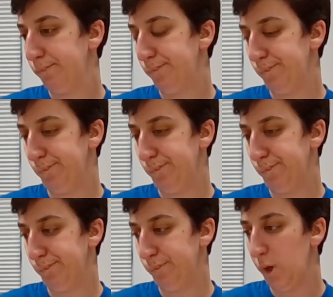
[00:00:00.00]

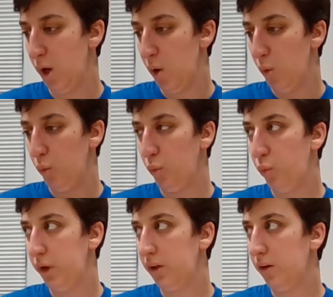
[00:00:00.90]

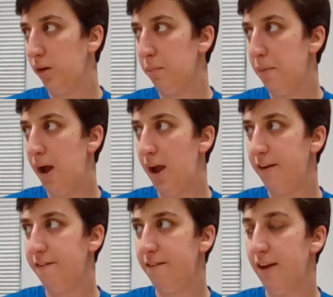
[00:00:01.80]

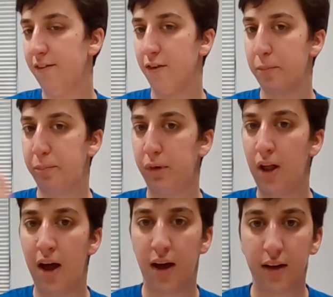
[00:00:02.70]
my favorite
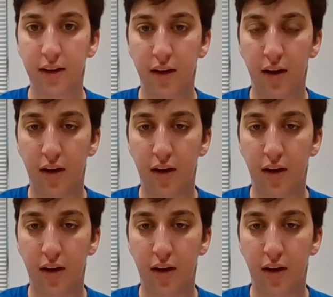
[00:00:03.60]
block